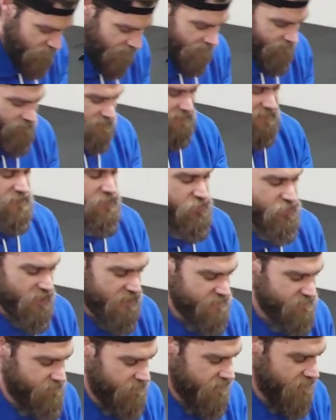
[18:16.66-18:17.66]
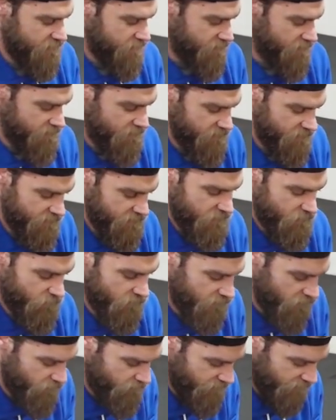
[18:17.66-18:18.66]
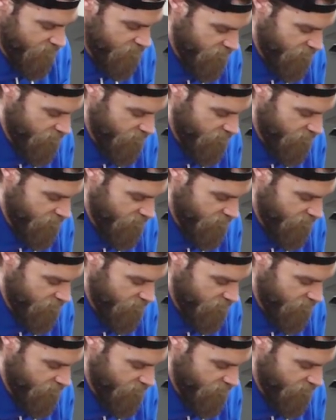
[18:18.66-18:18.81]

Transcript: can make an adjustment where you go a bit